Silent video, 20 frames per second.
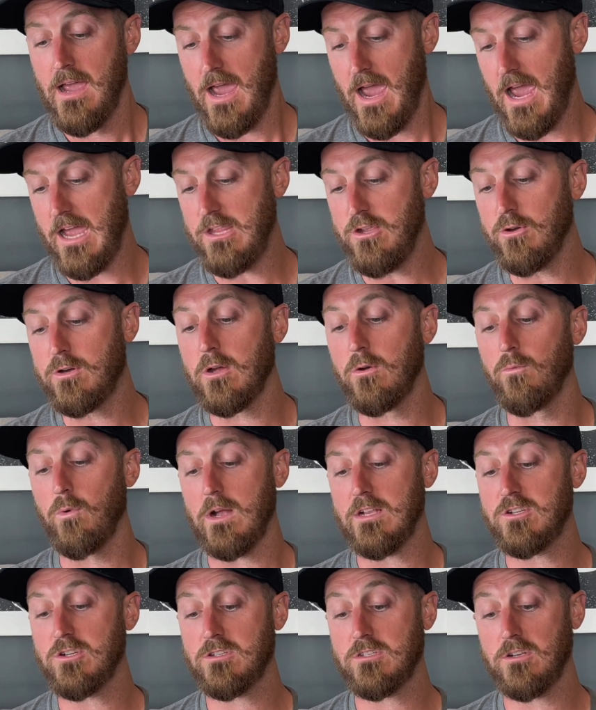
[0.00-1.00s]
And you can
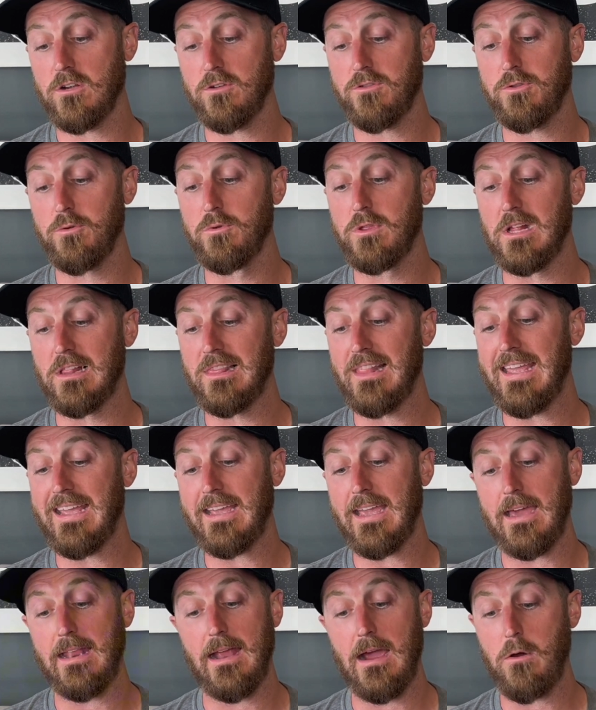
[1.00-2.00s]
register through the
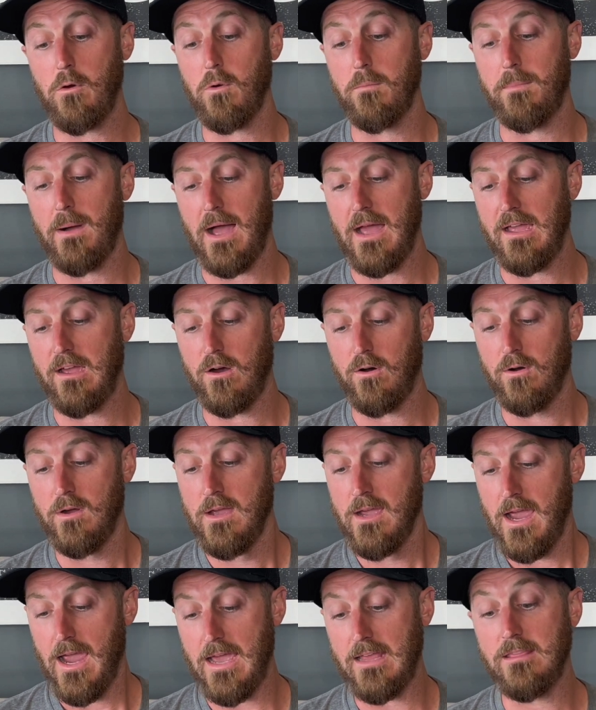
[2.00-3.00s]
link in our bio.
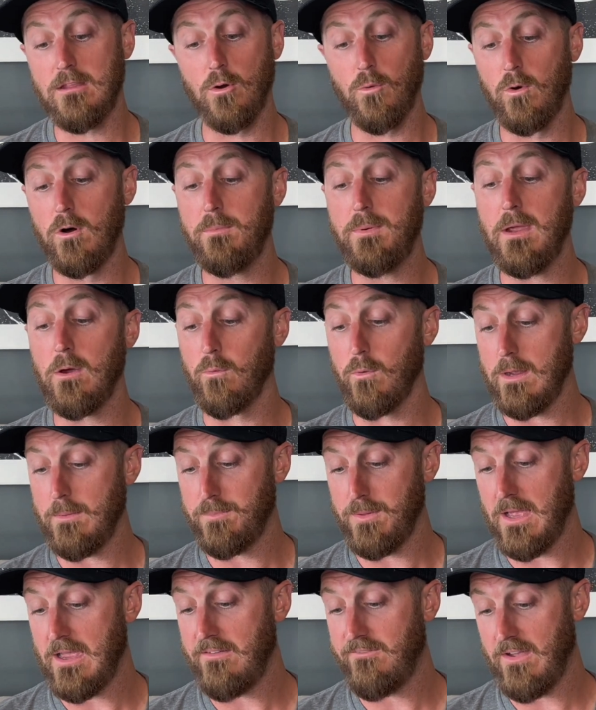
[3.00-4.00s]
And there will be a
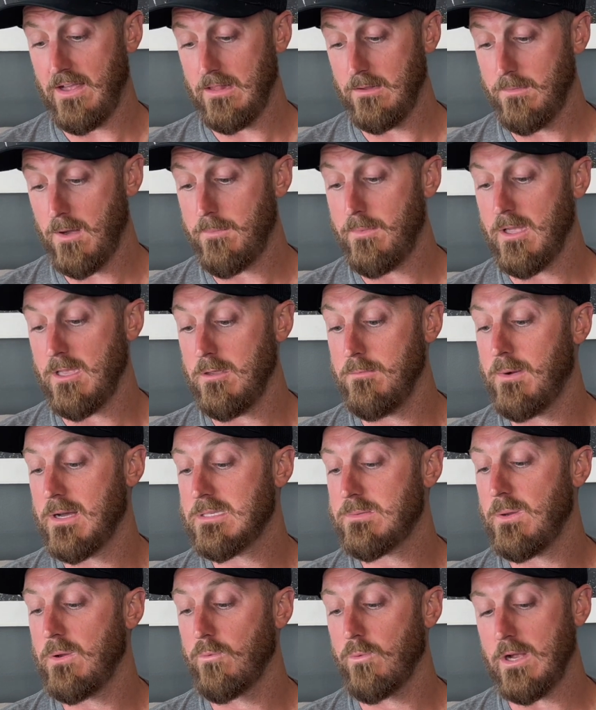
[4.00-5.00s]
replay available, but you
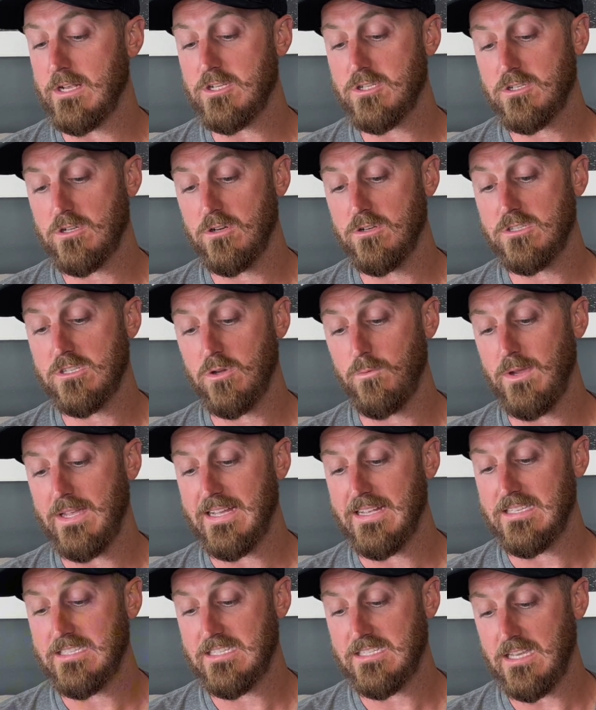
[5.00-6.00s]
must be registered so we
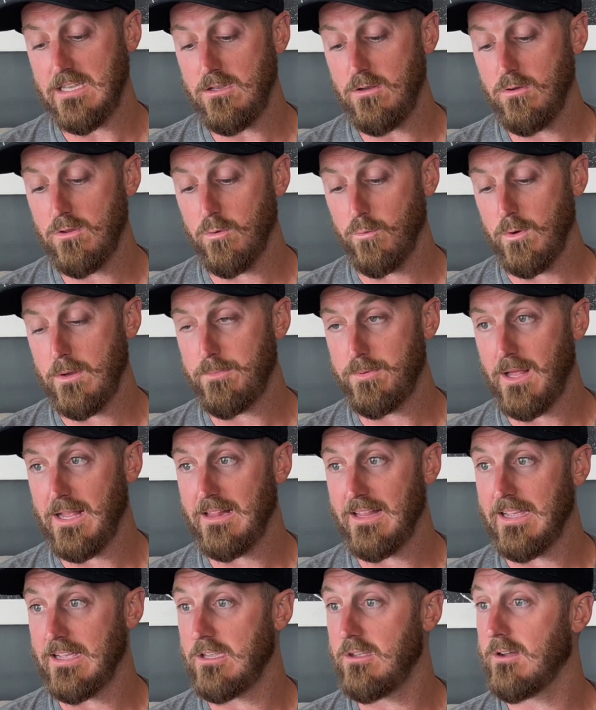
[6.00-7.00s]
can send you the replay
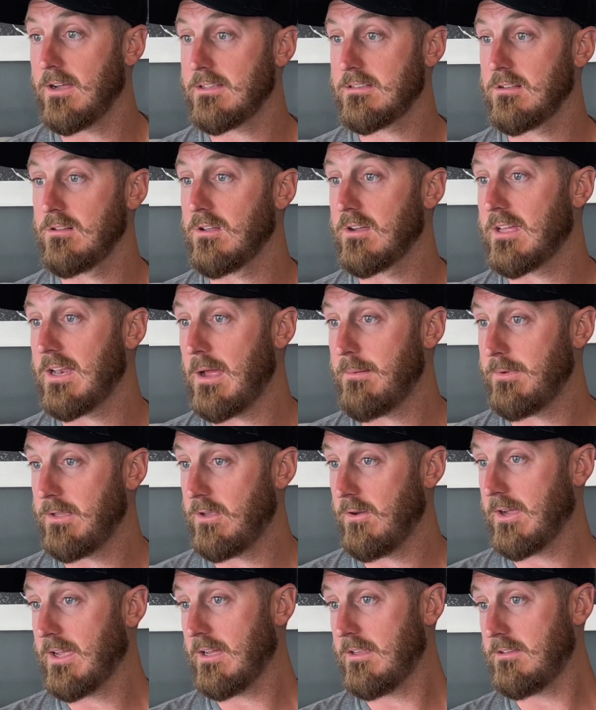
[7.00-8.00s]
link. You guys are looking at me.
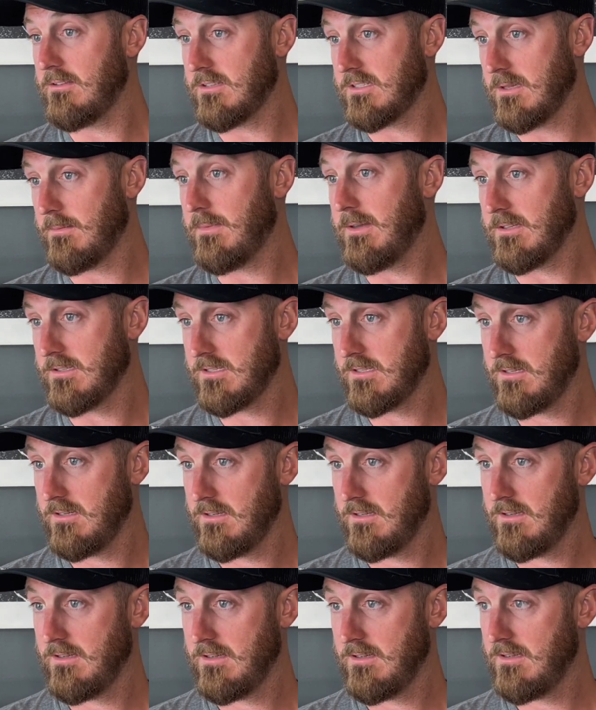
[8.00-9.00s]
Do I got to do something else?
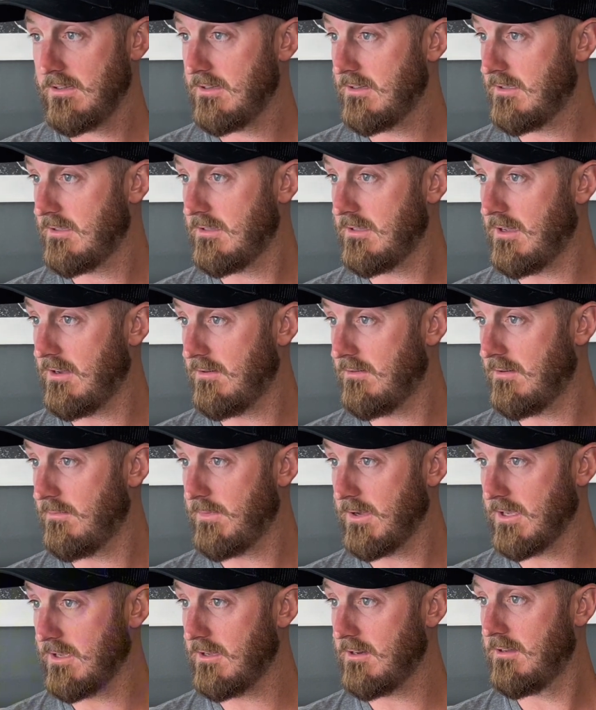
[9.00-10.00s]
No?
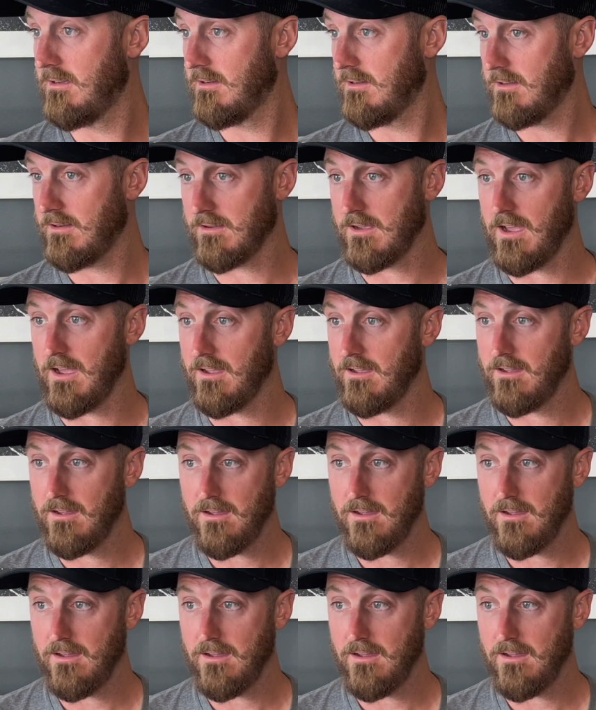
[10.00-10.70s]
Am I good? Okay.